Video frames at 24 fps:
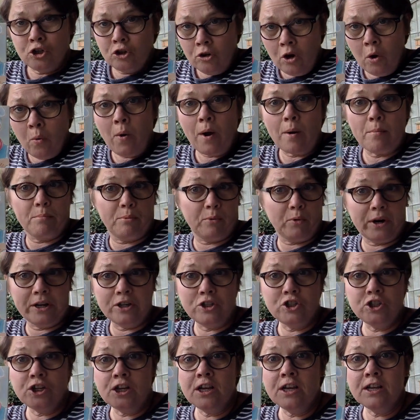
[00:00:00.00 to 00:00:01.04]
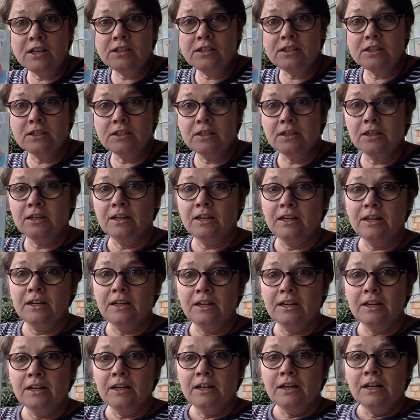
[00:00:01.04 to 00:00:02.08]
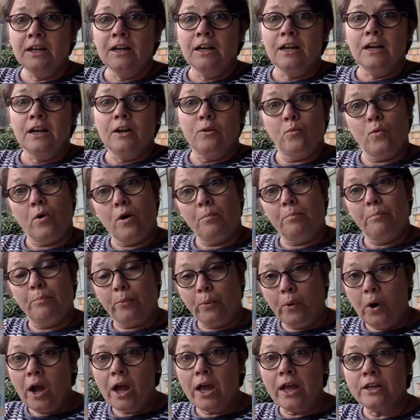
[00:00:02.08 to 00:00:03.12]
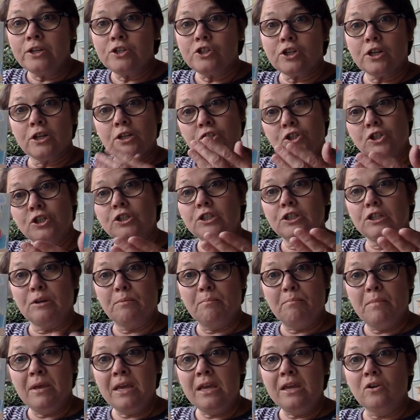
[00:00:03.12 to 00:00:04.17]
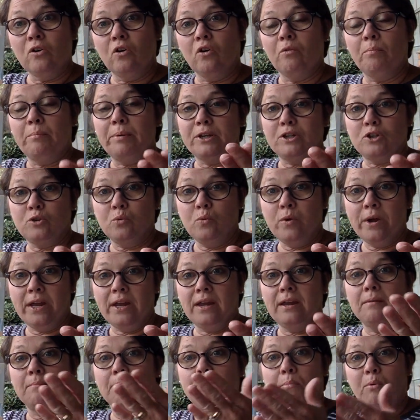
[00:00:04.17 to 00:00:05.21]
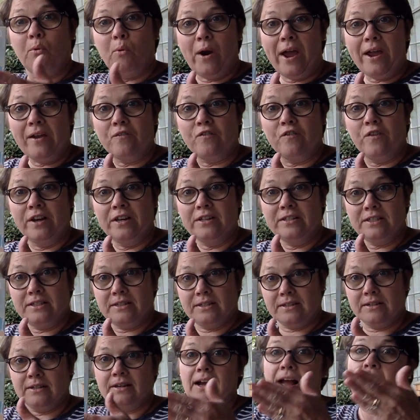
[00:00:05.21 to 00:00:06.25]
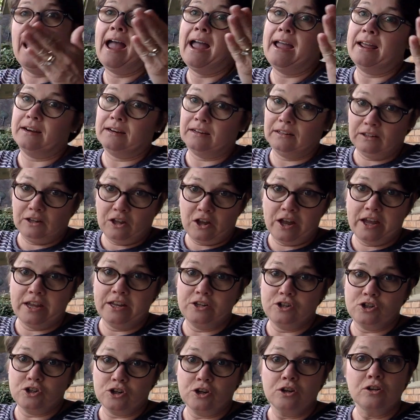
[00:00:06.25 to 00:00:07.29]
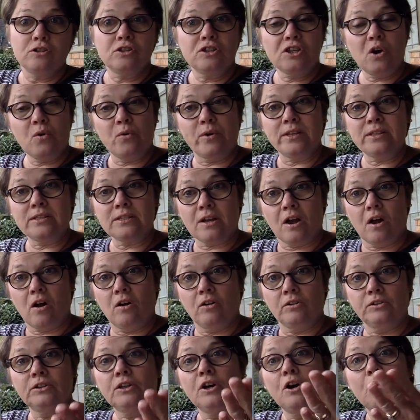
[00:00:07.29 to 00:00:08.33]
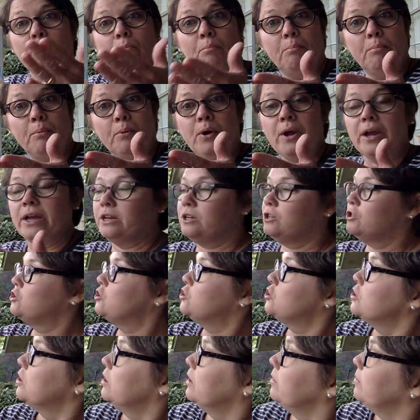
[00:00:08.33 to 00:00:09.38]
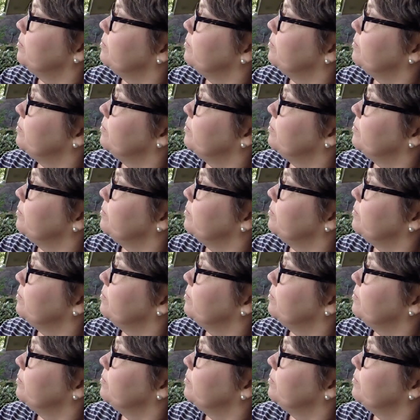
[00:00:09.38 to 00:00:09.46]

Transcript: you know what brunch is? Well, brunch is just a meal between breakfast and lunch. So it's called brunch.